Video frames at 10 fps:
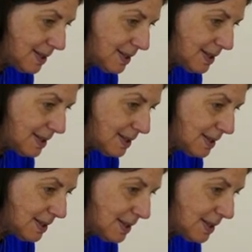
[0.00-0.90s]

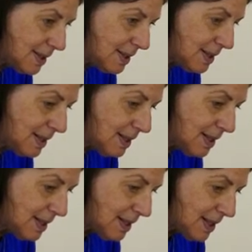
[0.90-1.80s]

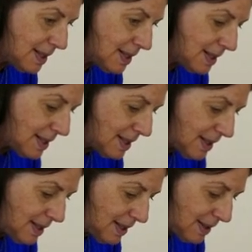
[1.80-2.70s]

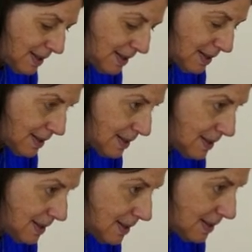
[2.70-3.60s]

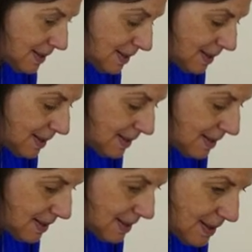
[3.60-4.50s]

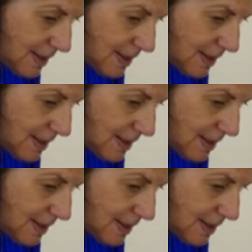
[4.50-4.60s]
Nothing is said.